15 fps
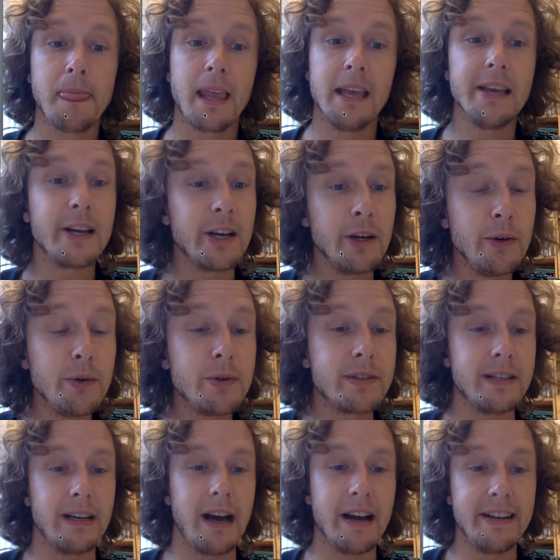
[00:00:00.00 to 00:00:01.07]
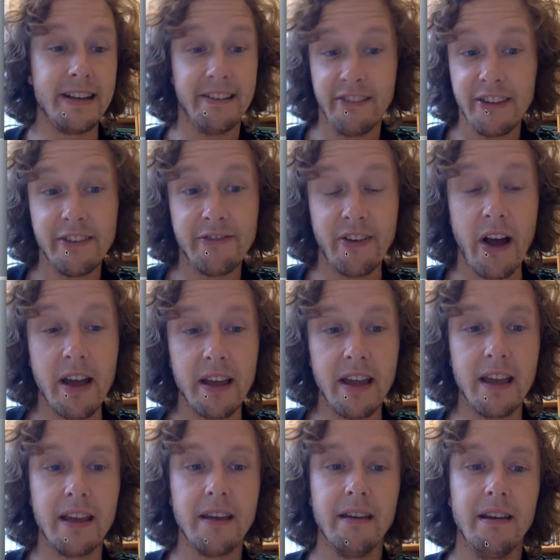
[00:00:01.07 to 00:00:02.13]
includes
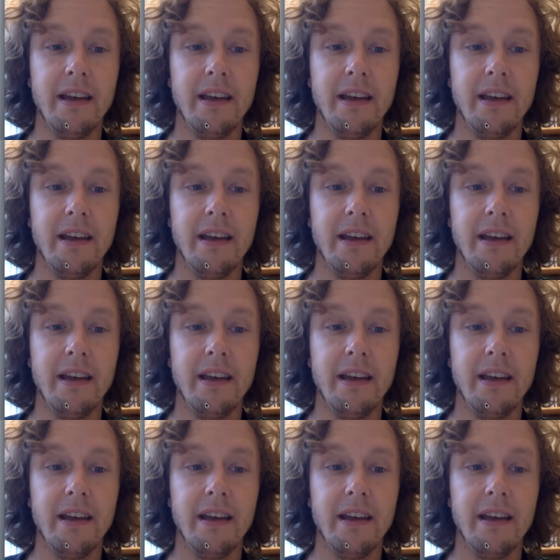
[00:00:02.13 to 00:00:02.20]
identifying